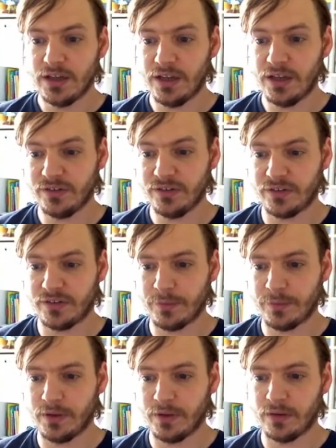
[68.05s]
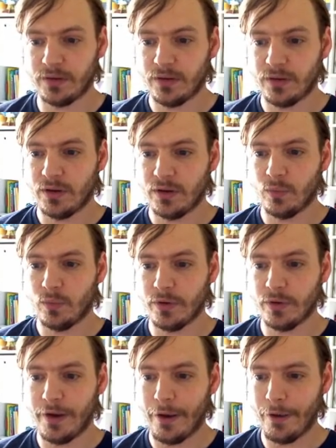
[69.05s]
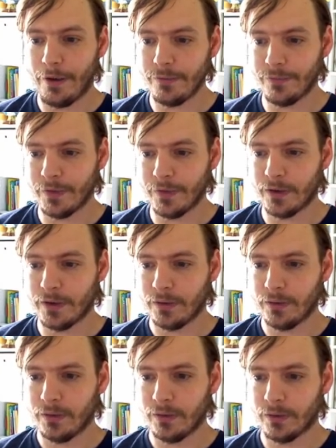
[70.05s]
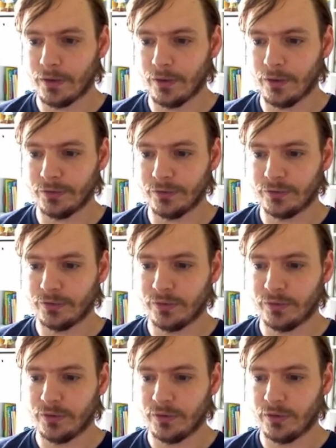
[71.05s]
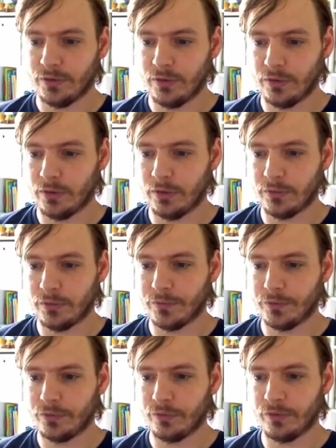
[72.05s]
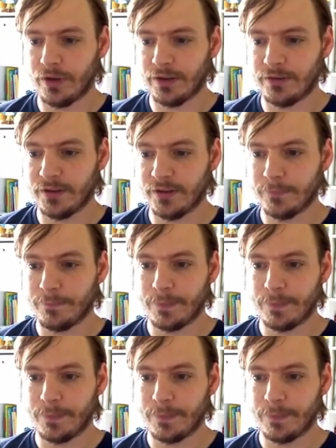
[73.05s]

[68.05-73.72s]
I just type in 1 over cos of 280.